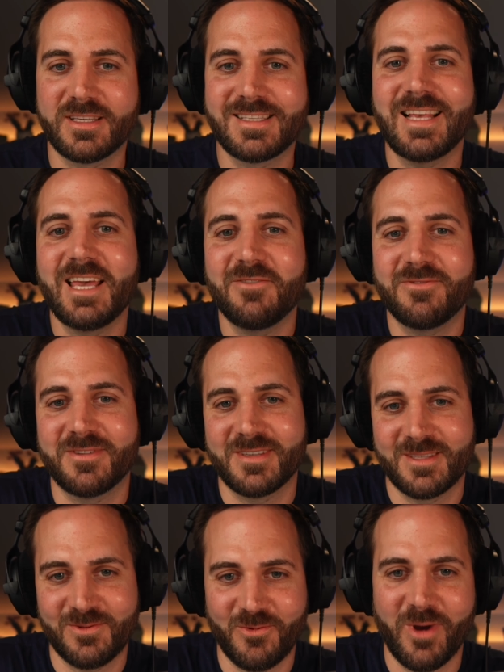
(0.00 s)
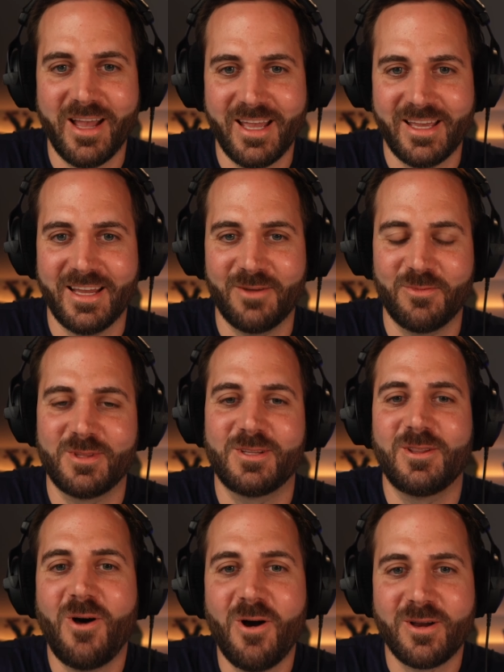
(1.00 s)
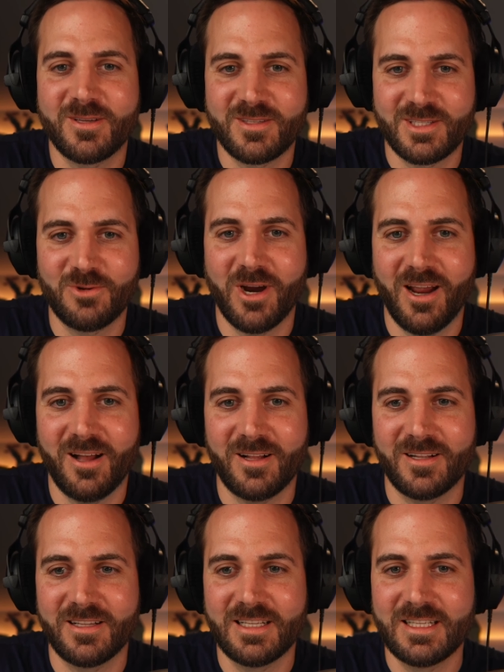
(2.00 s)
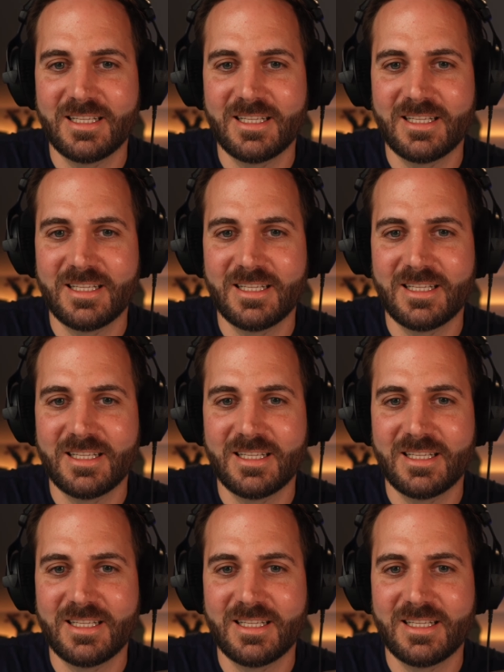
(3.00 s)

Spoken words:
safest way and with the longest URL,